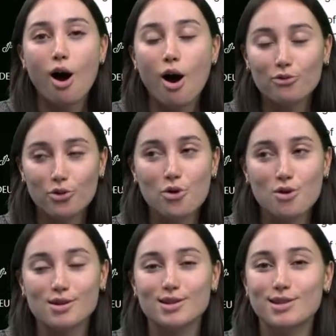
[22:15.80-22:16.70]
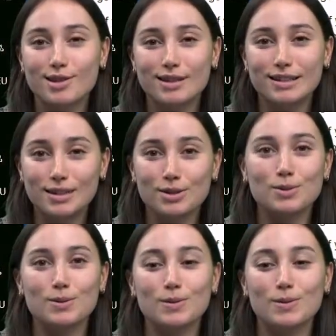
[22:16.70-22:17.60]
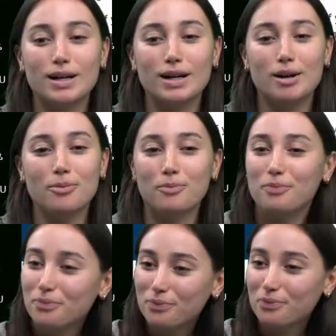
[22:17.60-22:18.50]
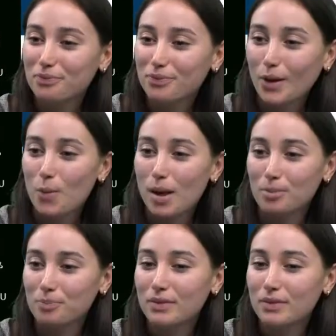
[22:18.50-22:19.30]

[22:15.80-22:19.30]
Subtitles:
Of course, you, well,